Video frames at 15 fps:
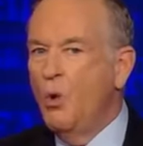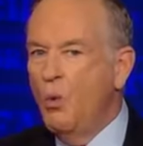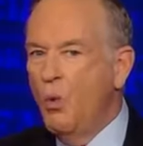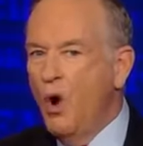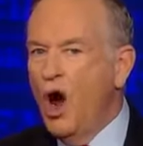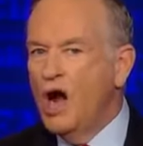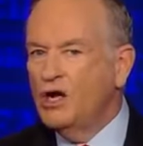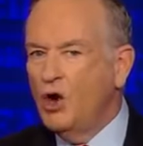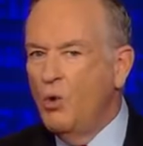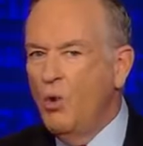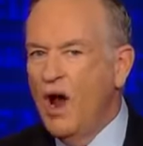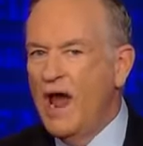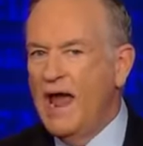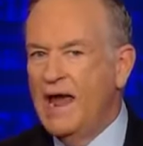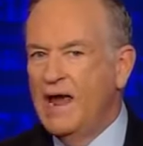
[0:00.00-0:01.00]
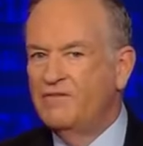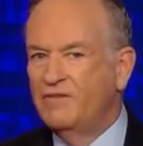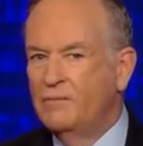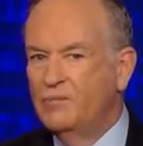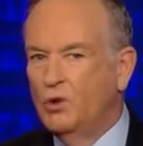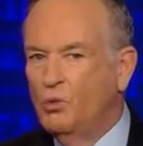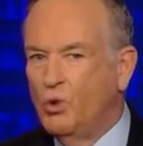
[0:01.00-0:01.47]
walk away
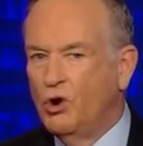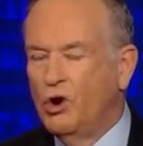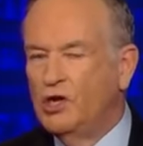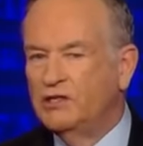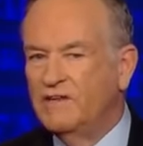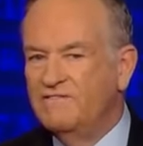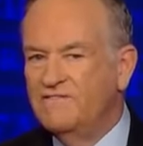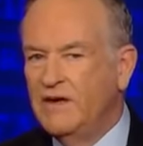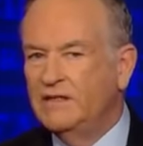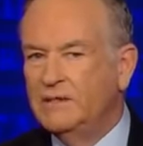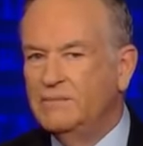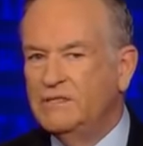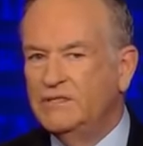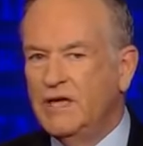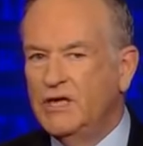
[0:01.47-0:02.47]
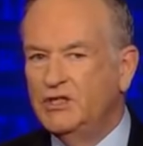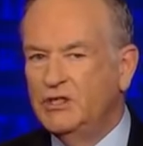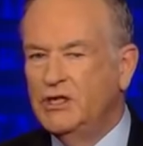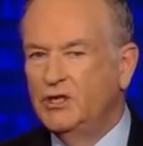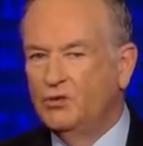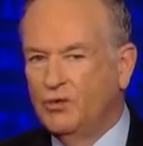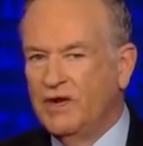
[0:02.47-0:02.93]
from the world of
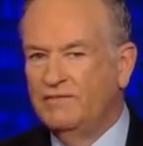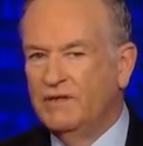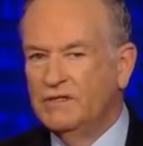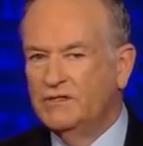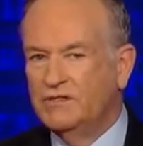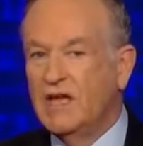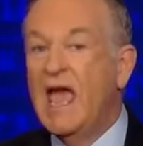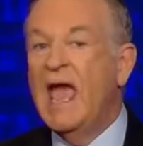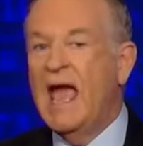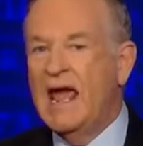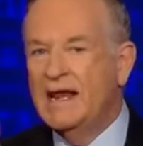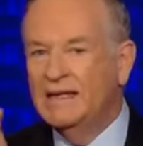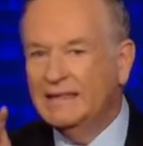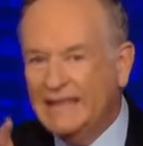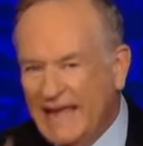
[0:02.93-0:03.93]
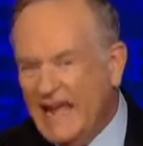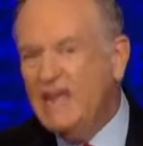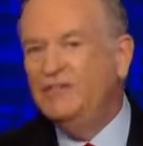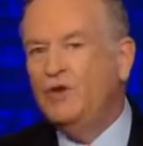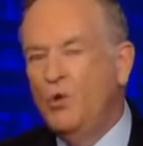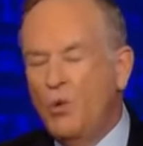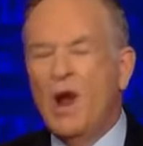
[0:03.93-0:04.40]
victimization and grievance, and
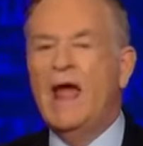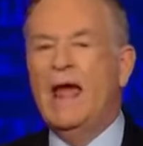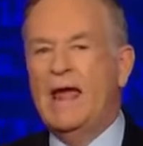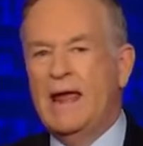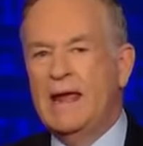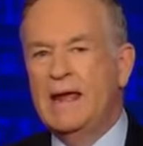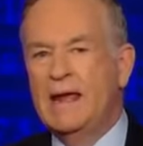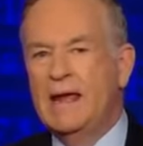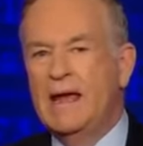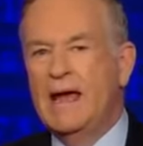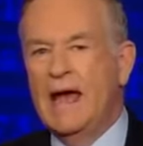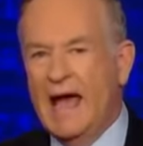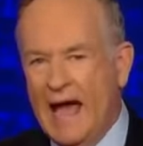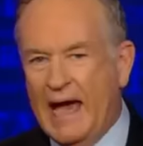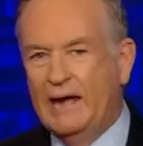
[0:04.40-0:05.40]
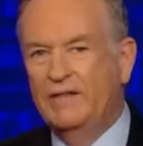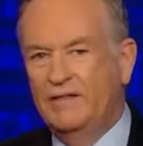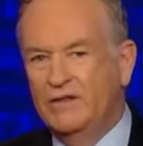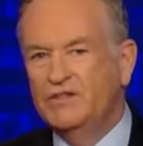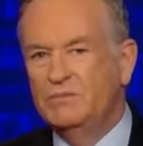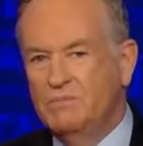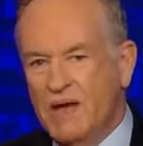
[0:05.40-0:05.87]
lead the way out of
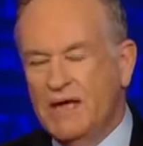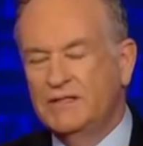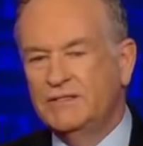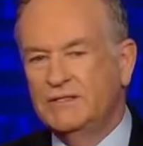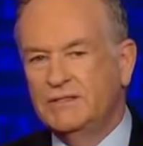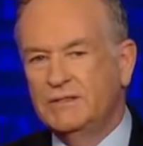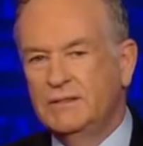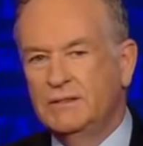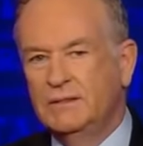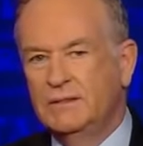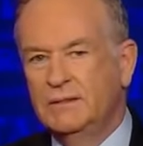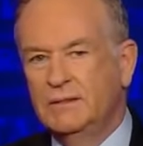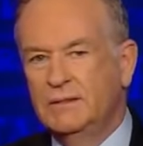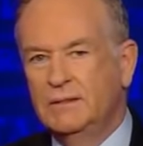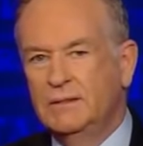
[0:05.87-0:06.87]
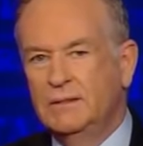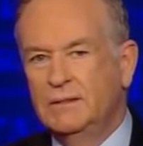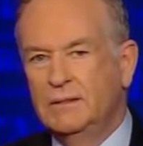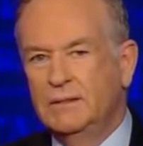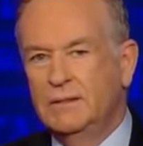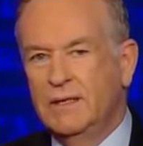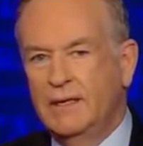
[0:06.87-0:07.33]
this mess.
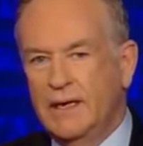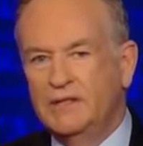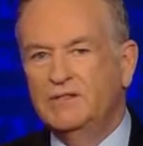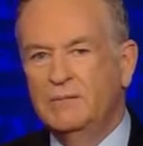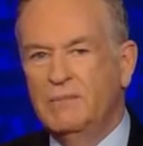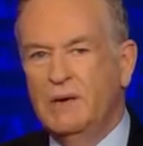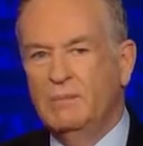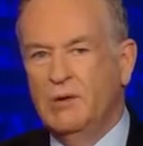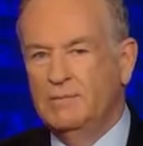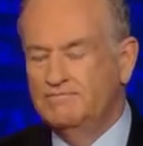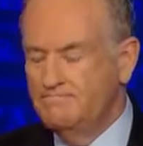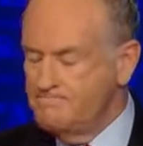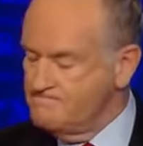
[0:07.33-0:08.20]
And that's a memo.